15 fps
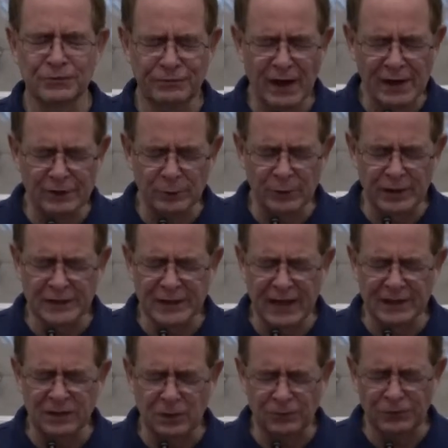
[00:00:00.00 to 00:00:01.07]
Father, we
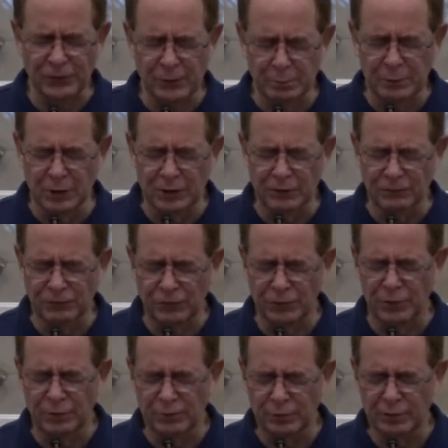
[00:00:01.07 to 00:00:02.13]
thank you for the book of
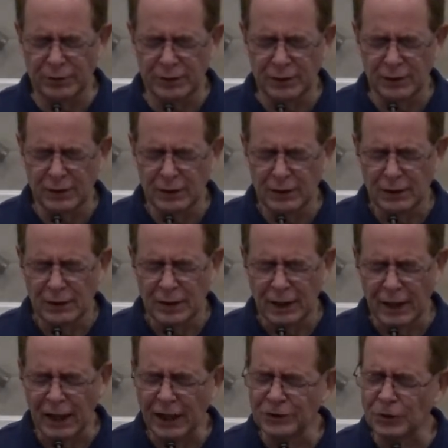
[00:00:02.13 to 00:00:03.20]
Ruth
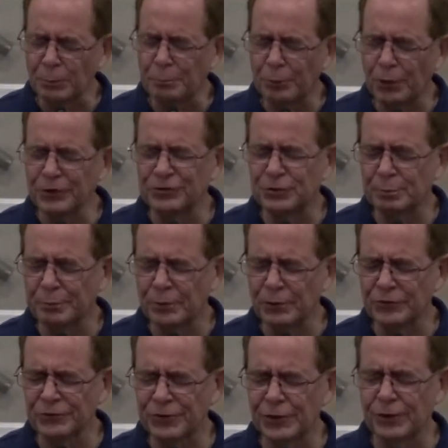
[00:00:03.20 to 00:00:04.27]
and the
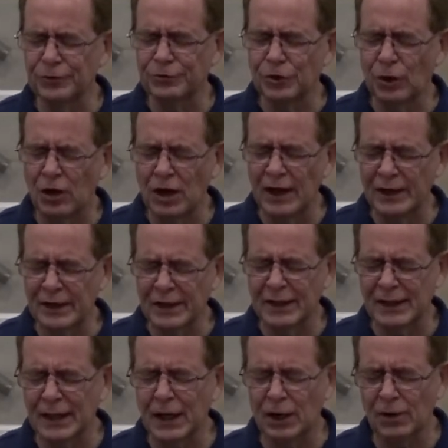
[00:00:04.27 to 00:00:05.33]
principles that are taught
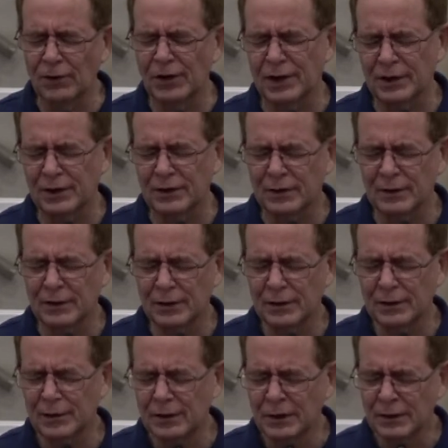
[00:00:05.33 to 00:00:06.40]
therein,
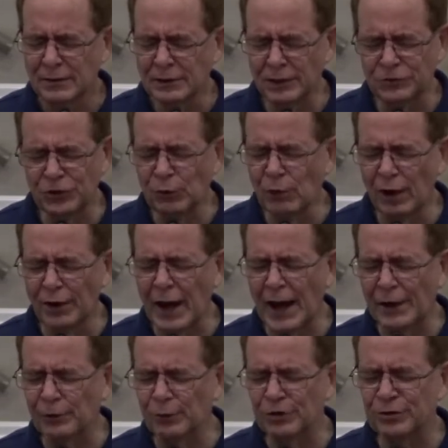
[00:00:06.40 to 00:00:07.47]
that you are
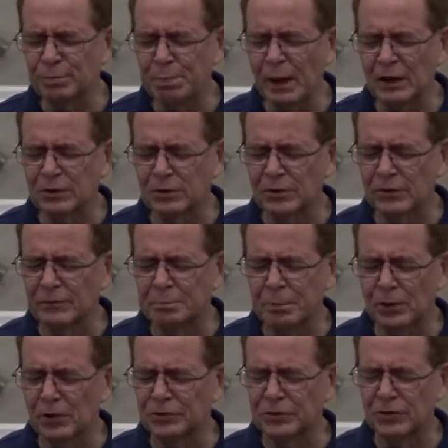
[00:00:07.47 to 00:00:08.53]
not a respecter of
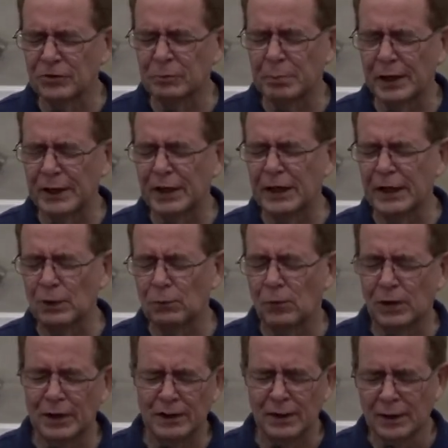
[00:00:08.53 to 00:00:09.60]
persons, but
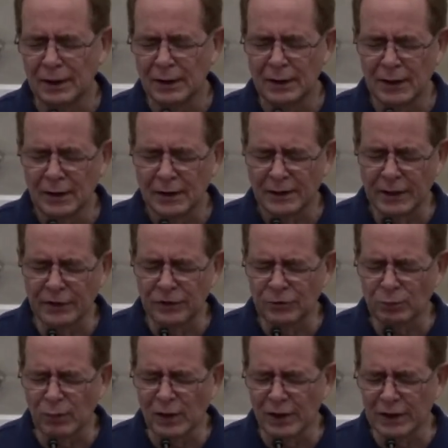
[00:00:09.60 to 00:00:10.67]
anyone that is
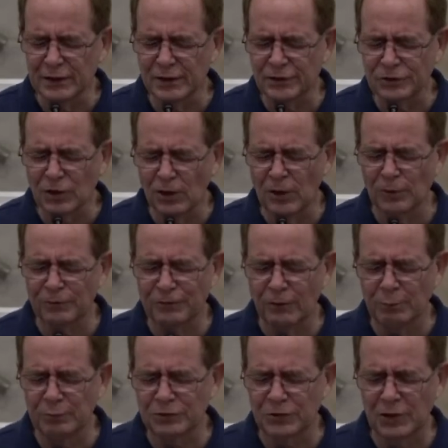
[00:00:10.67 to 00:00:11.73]
willing to turn
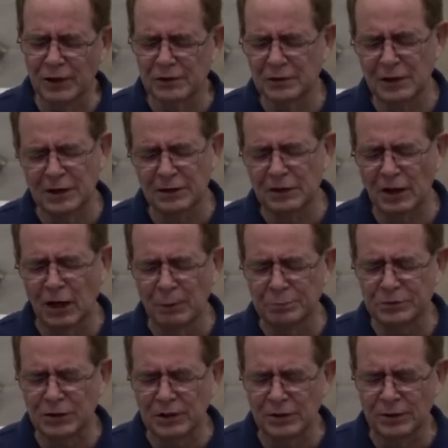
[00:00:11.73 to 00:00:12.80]
from sin can come
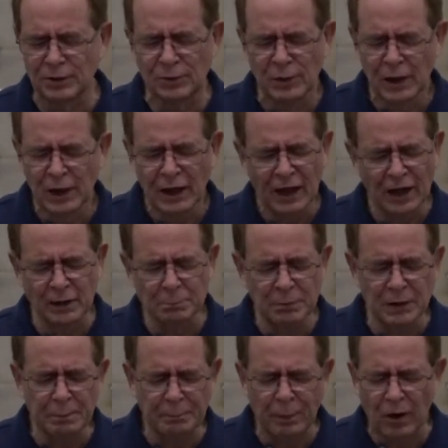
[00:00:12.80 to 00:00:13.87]
to you and
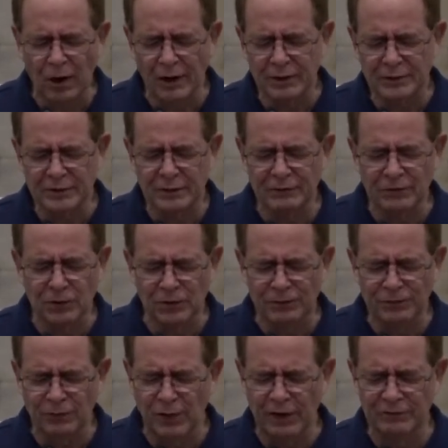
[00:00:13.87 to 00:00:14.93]
be part of your
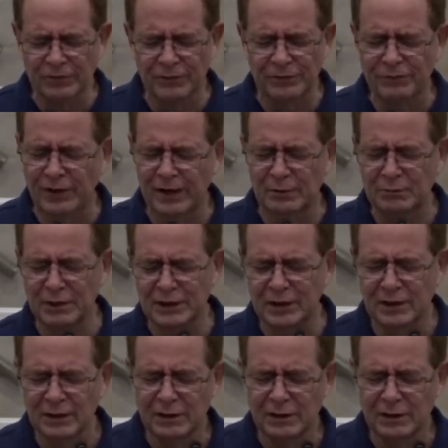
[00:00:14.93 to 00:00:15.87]
forever family.